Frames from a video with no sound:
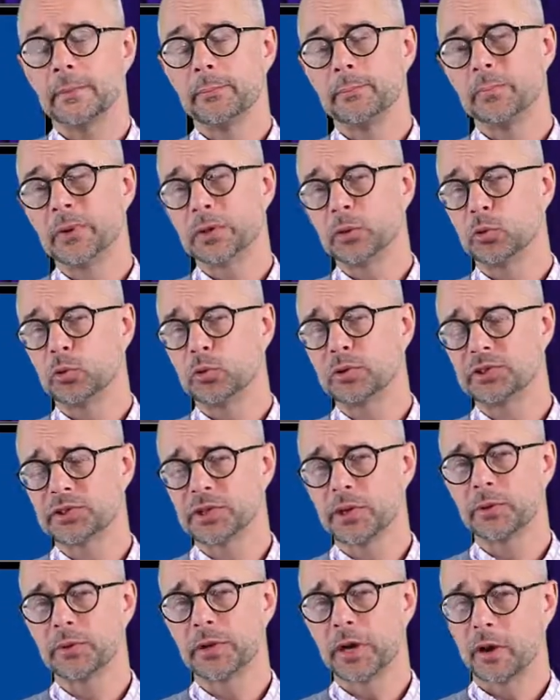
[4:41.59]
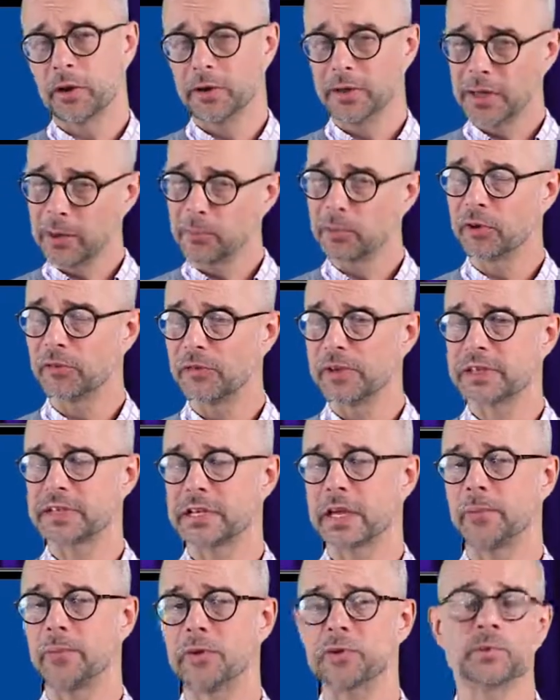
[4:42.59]
But also there are a number of
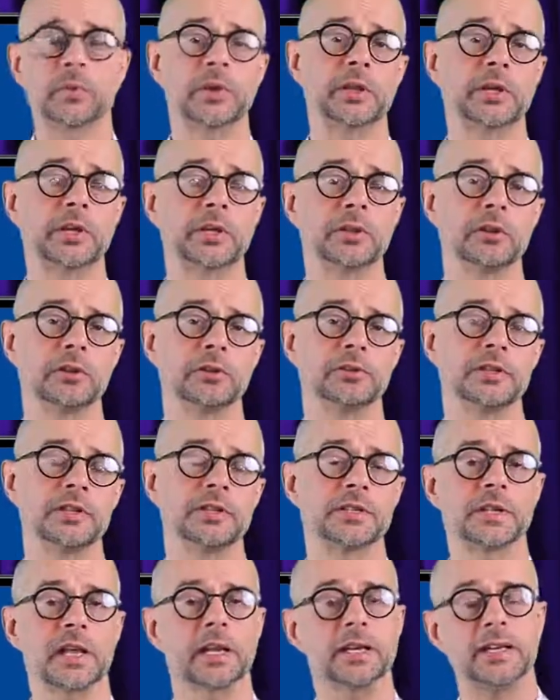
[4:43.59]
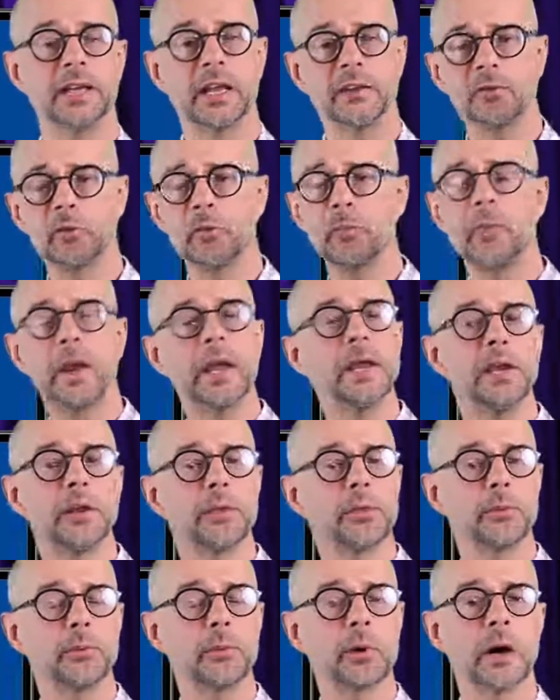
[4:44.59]
examples where technologies that never made it
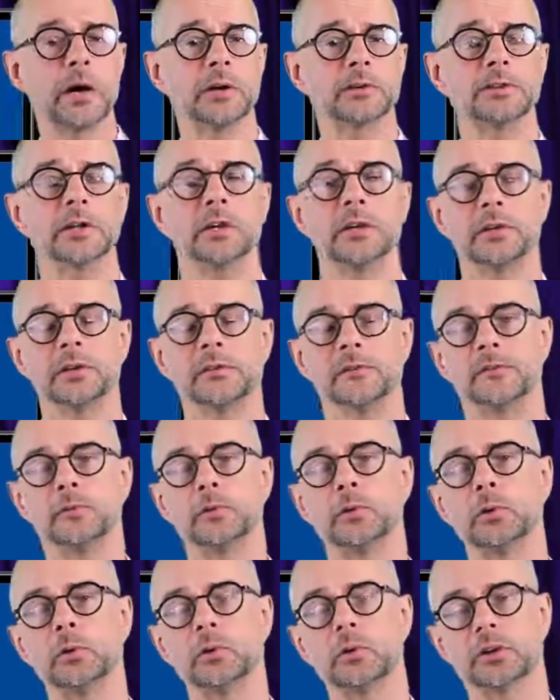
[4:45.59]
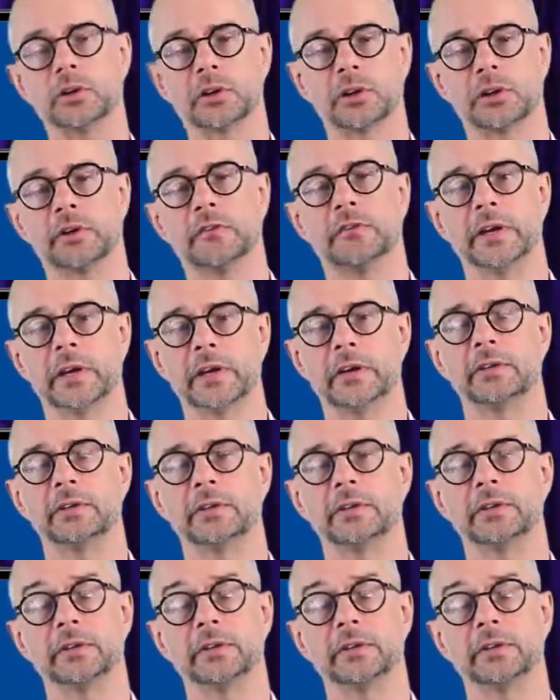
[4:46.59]
throughout the full curve here.